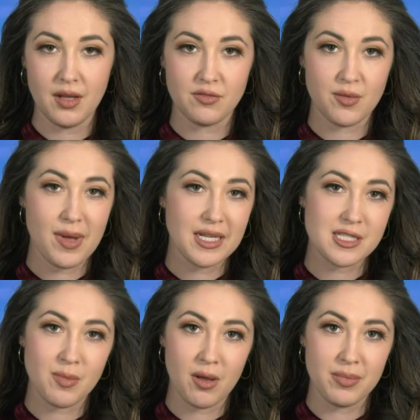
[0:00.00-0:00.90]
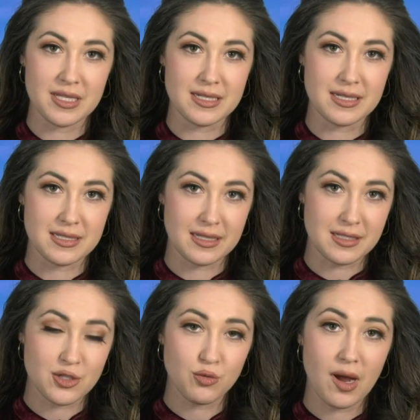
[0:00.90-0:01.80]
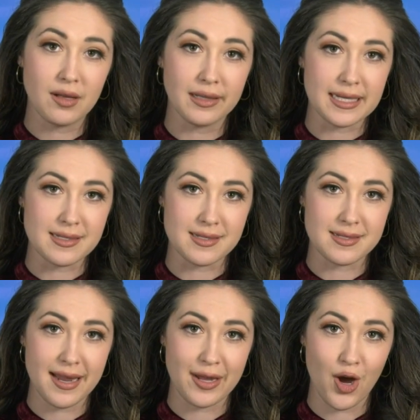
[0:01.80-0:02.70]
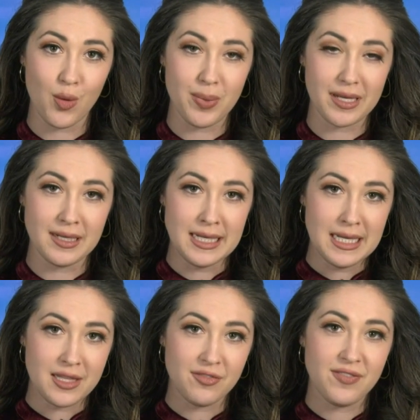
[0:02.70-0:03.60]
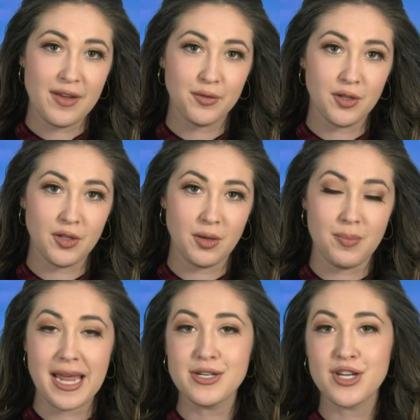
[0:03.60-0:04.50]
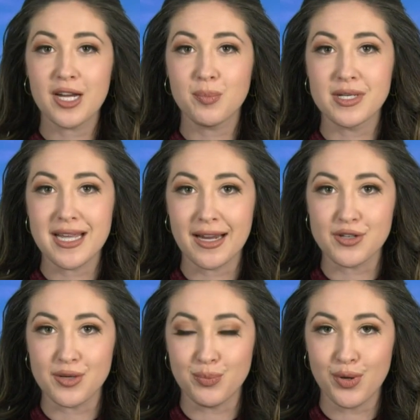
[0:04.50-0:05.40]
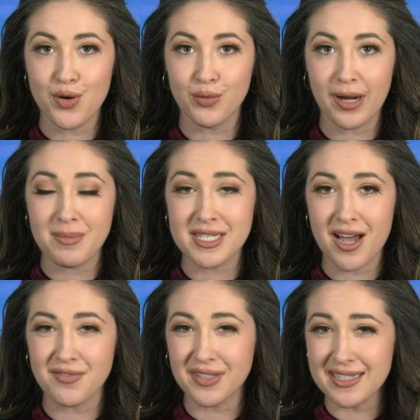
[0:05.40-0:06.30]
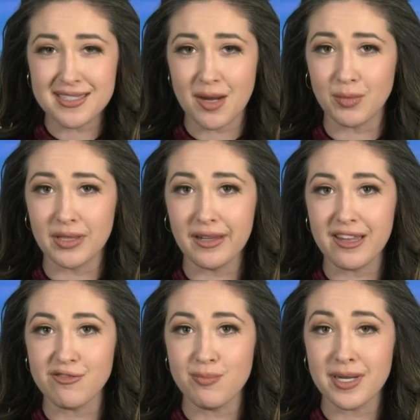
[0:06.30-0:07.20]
for many small businesses struggling to stay open, the federal Paycheck Protection Program is offering some relief.